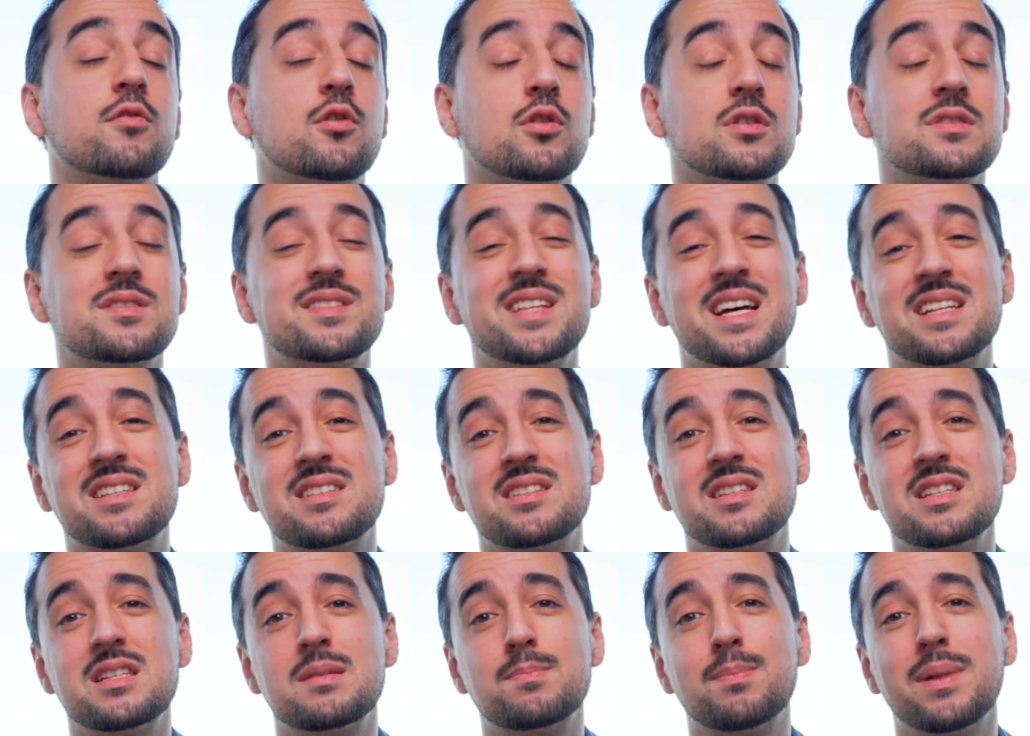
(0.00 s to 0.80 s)
course,
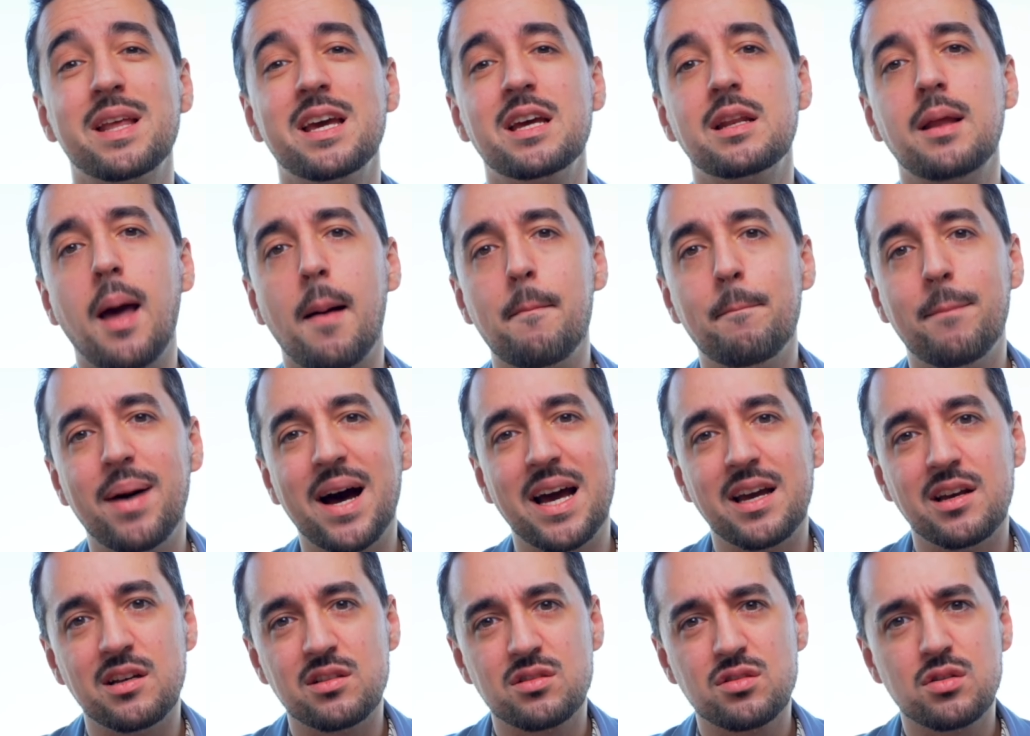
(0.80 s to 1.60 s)
that's displayed
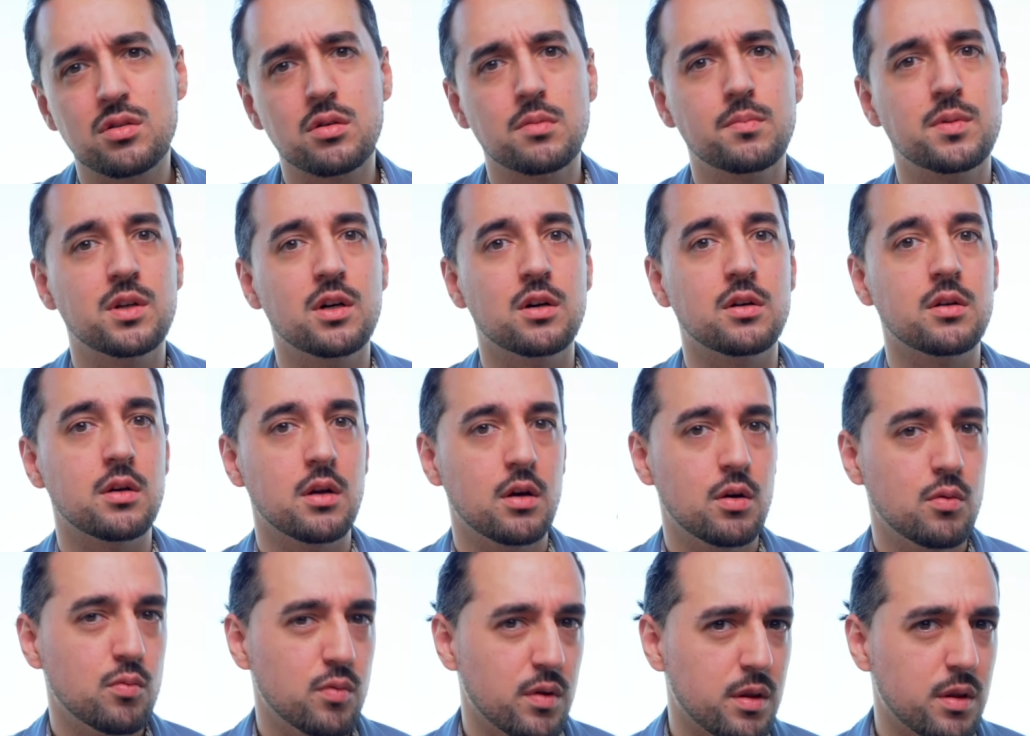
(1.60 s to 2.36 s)
by a tourbillon